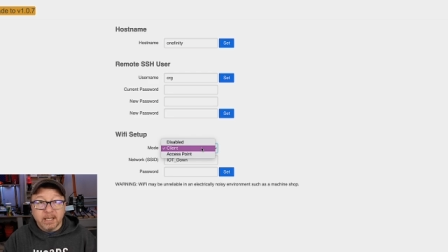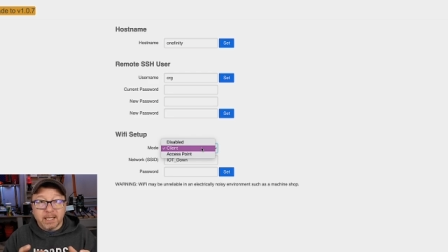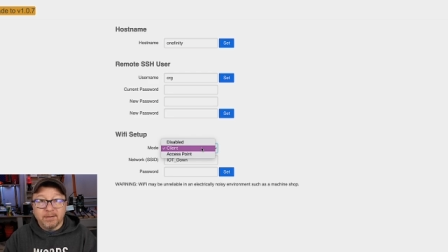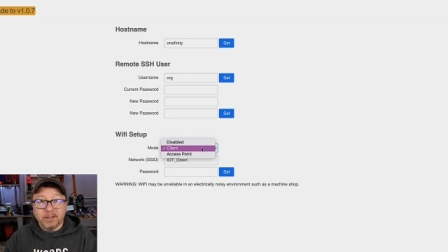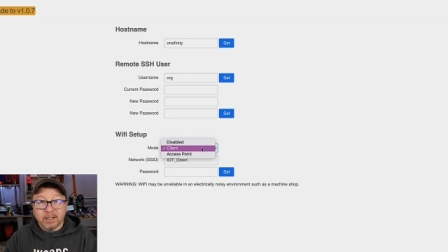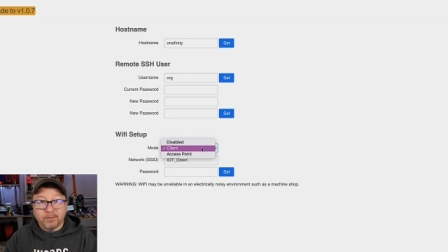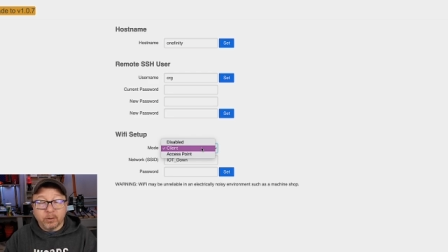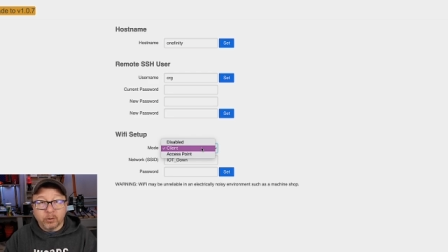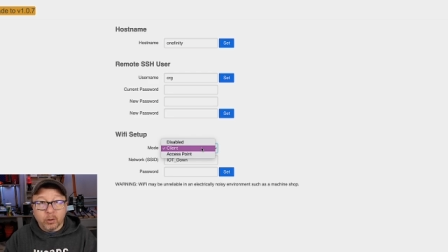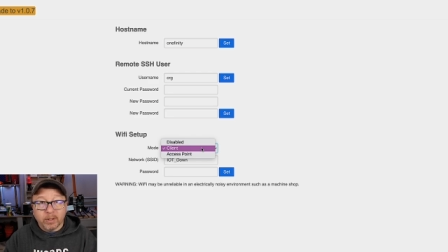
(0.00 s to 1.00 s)
even if
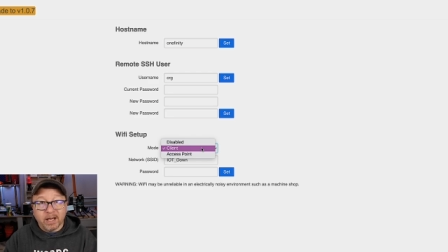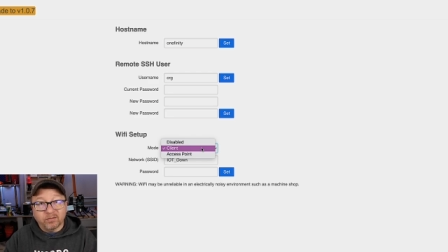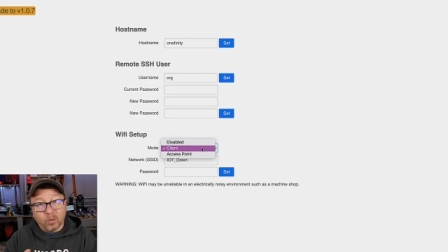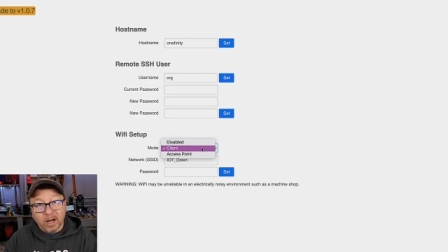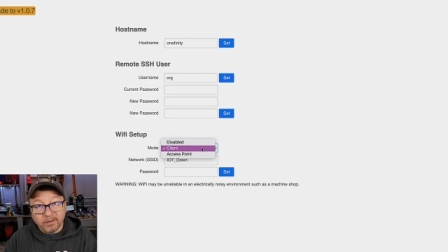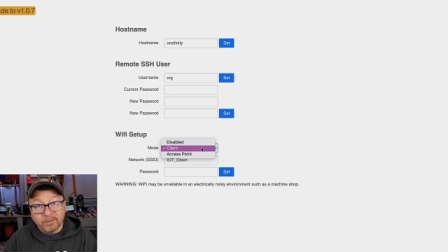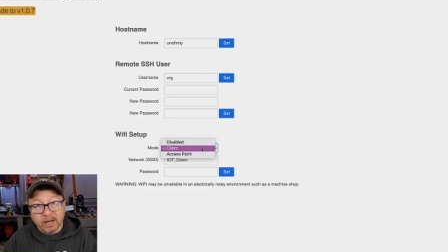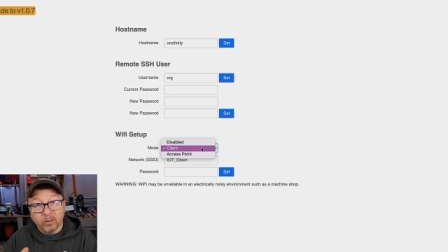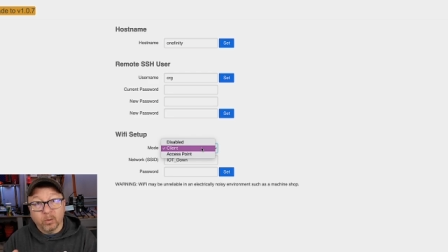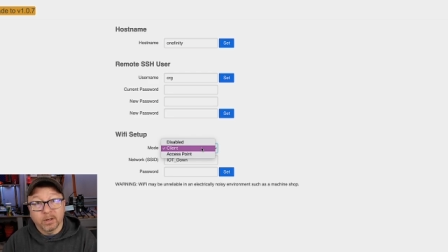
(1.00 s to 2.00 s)
you don't have
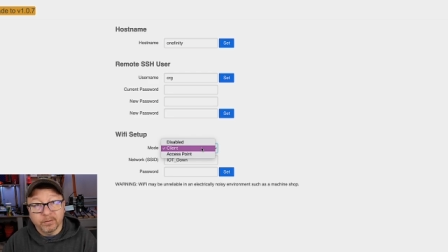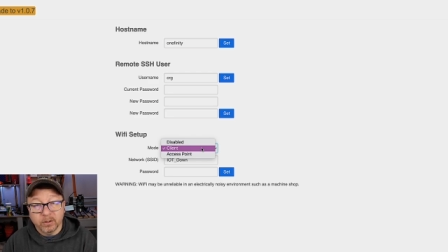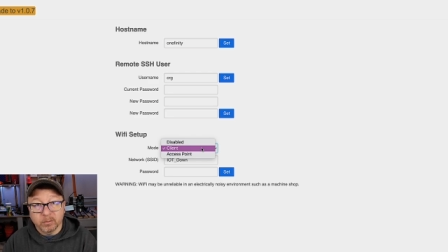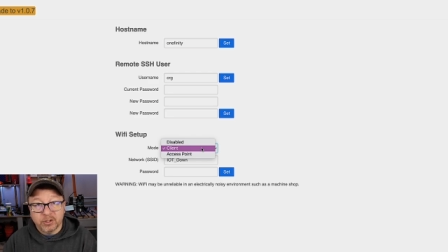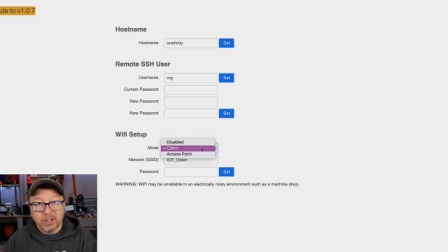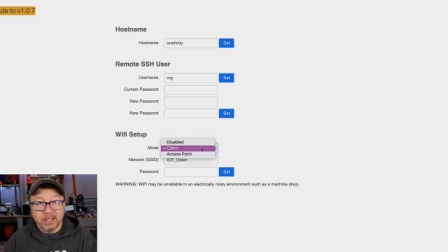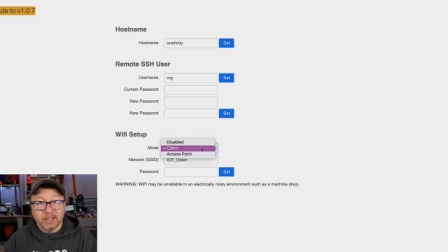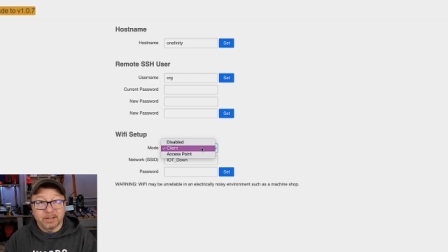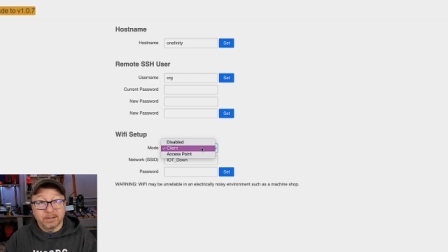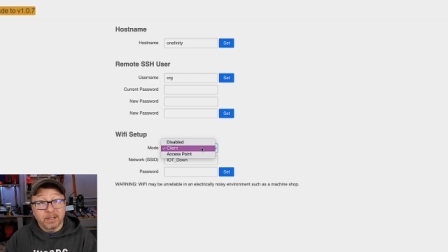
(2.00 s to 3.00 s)
Wi-Fi wherever your machine
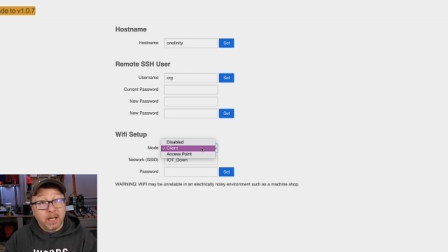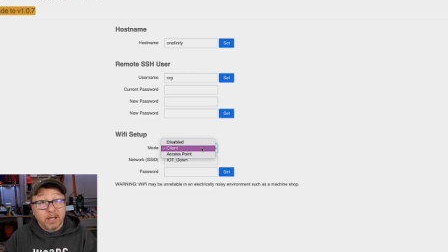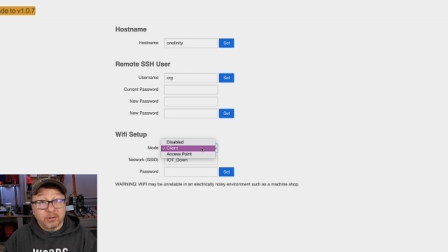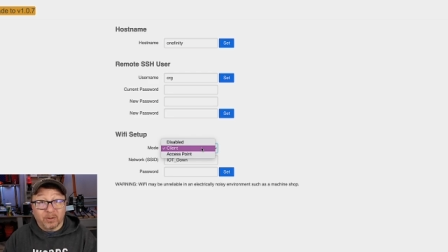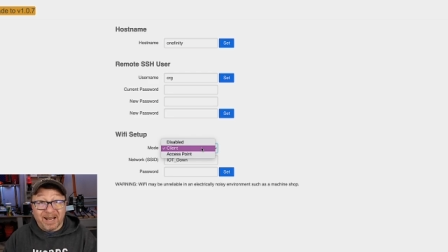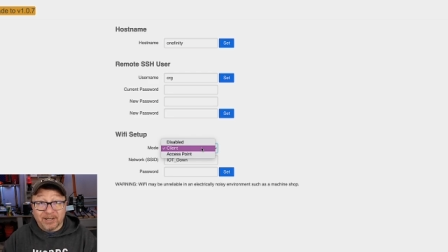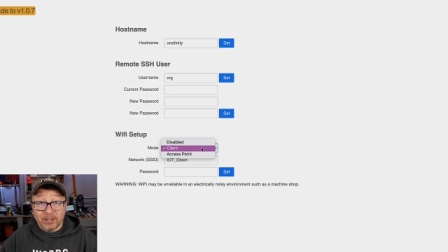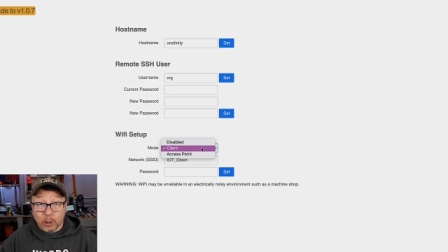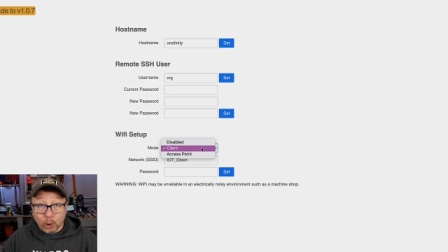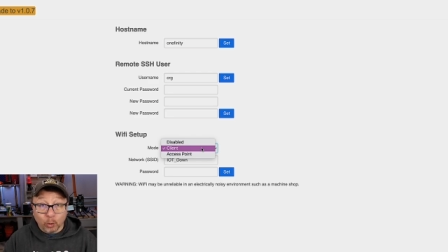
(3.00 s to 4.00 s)
is. So it actually
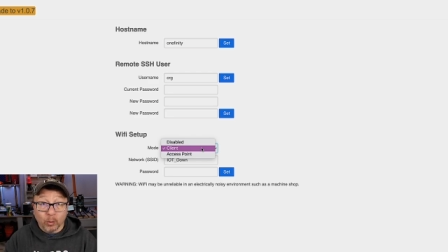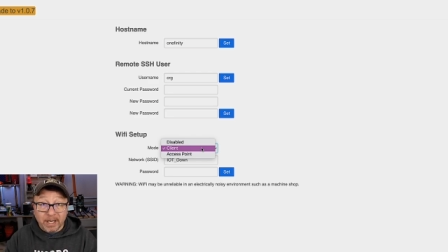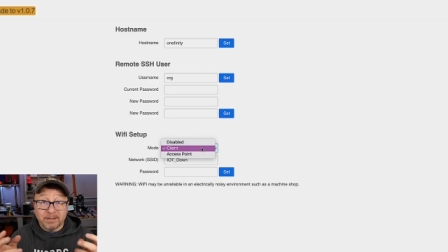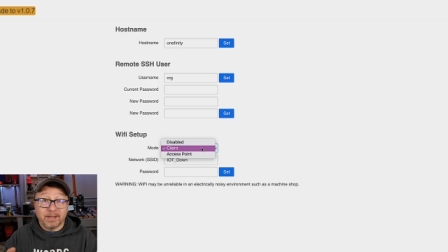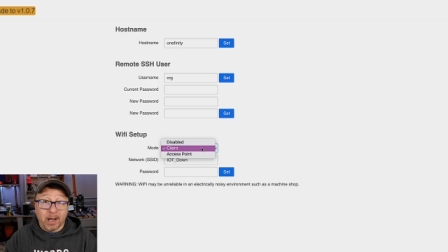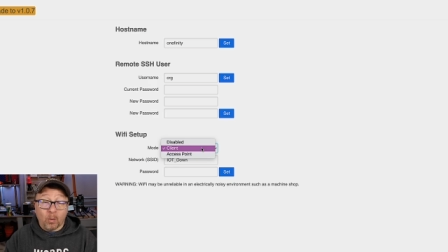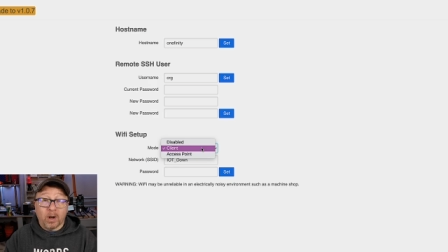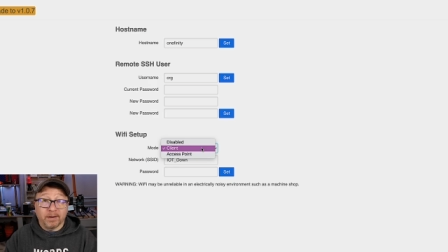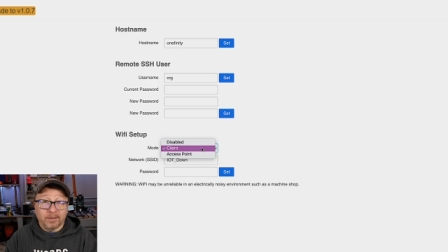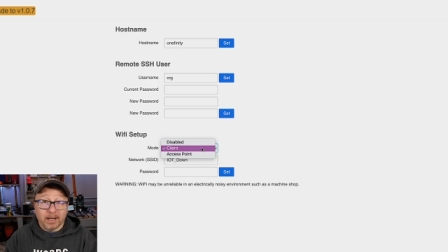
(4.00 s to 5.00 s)
creates that
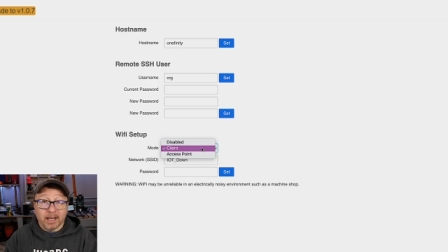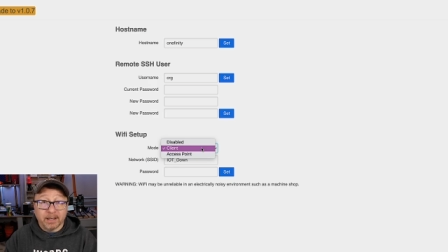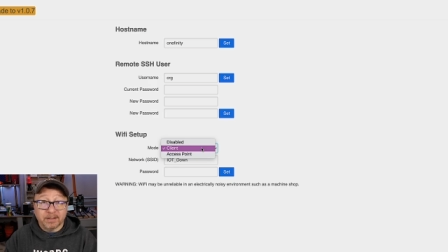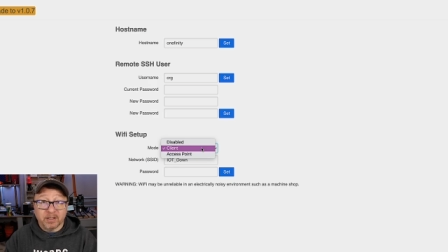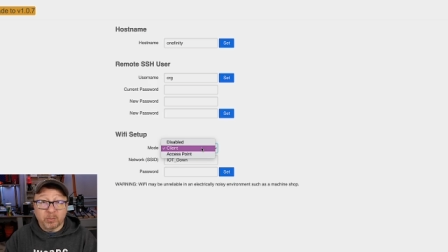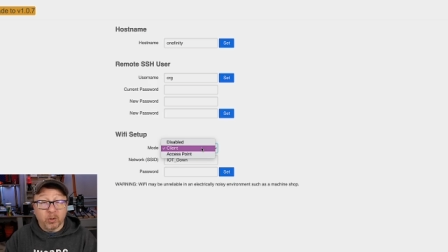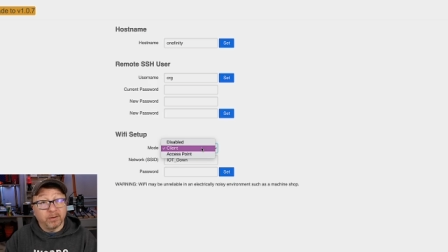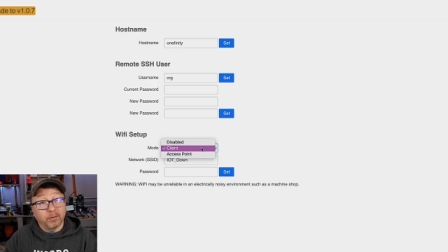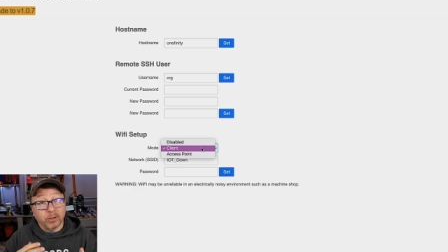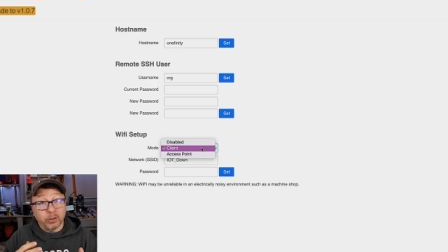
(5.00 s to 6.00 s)
Wi-Fi access point
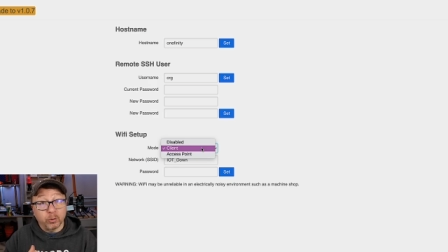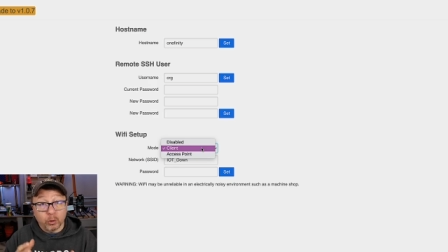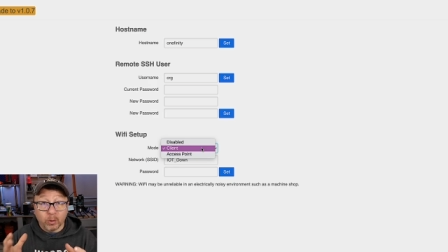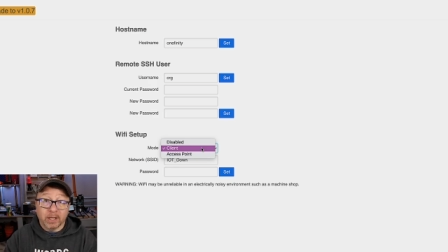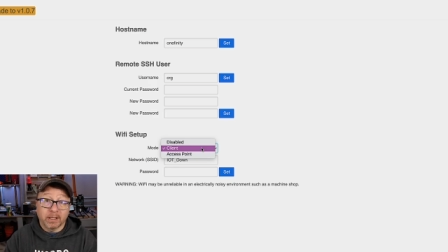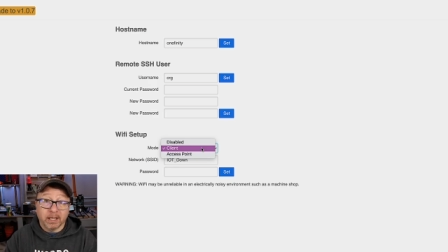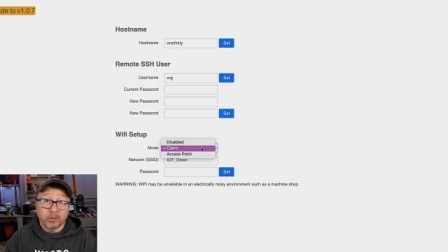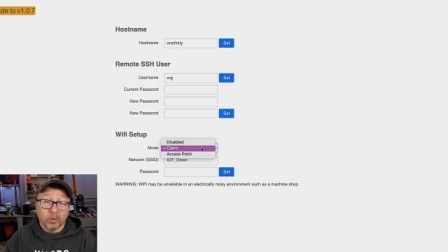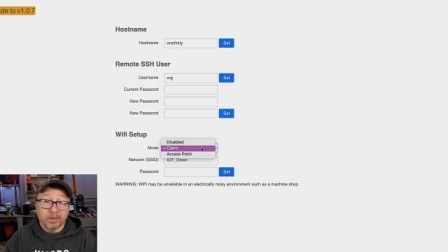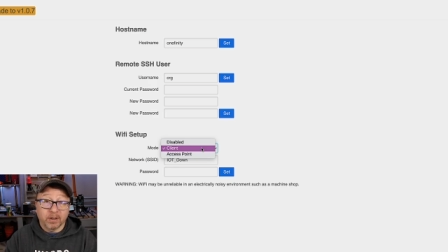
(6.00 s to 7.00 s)
for you to connect
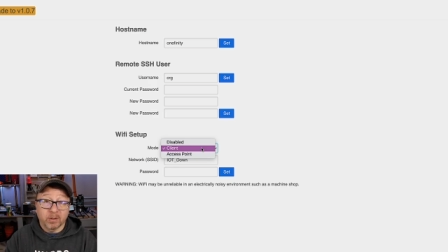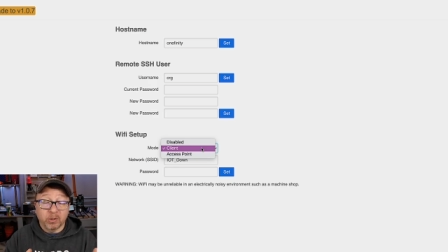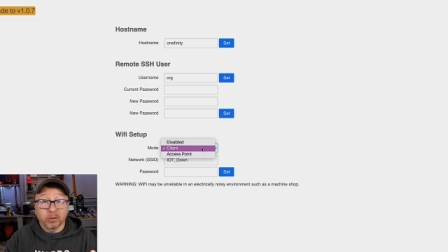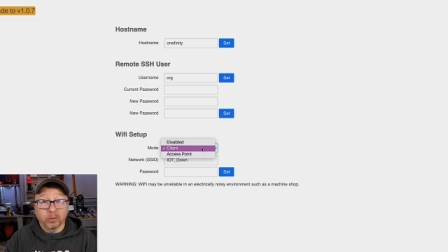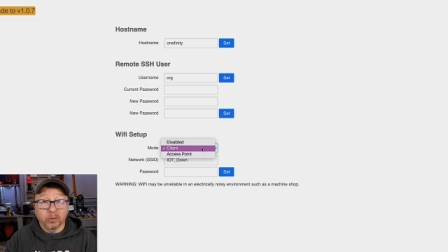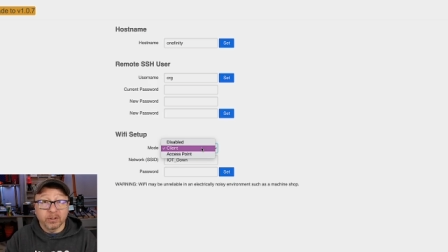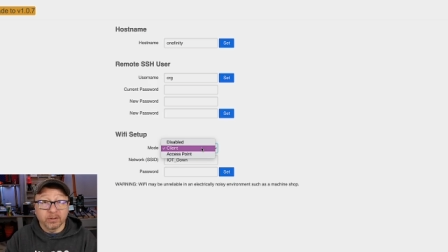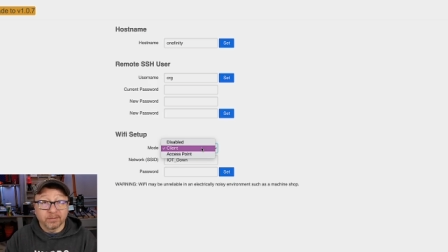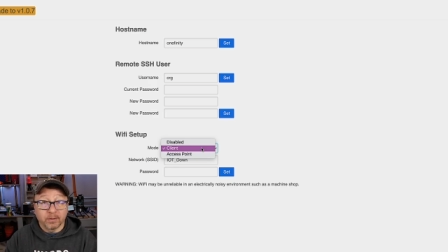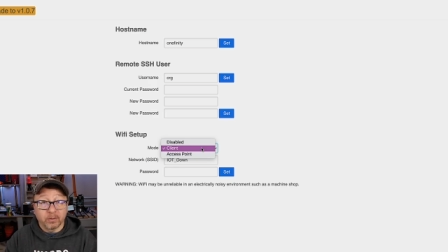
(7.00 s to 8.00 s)
with a computer or your
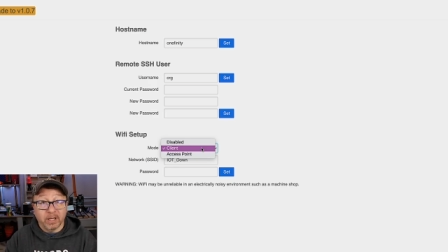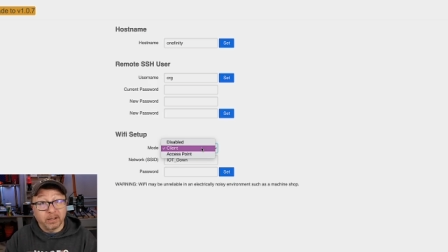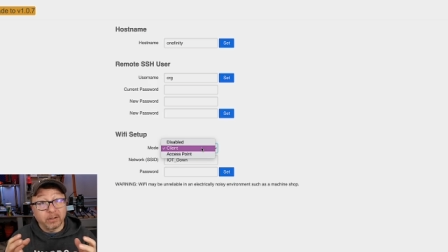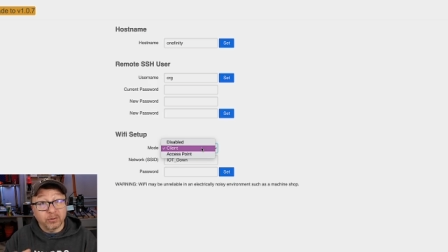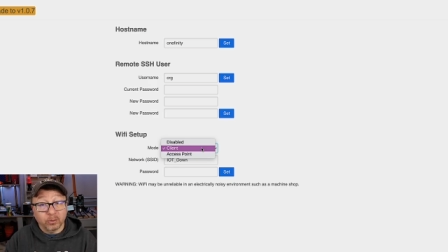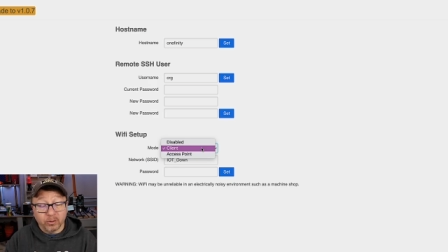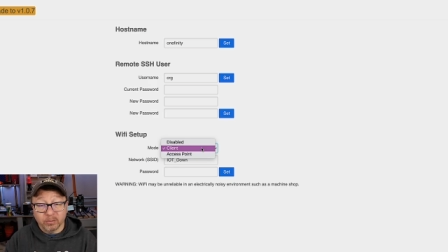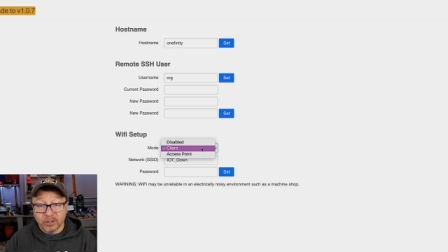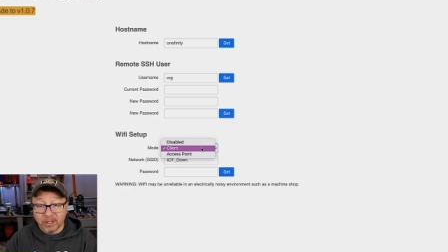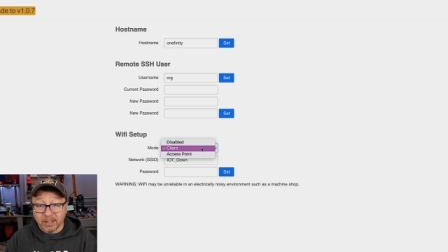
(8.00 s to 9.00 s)
phone and control the
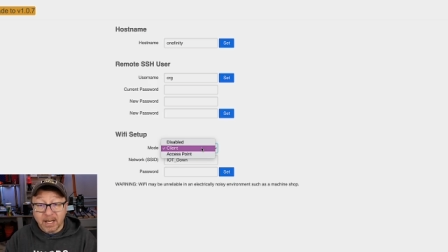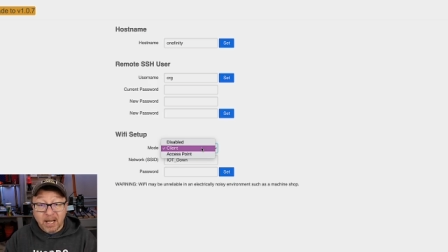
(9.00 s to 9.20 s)
machine.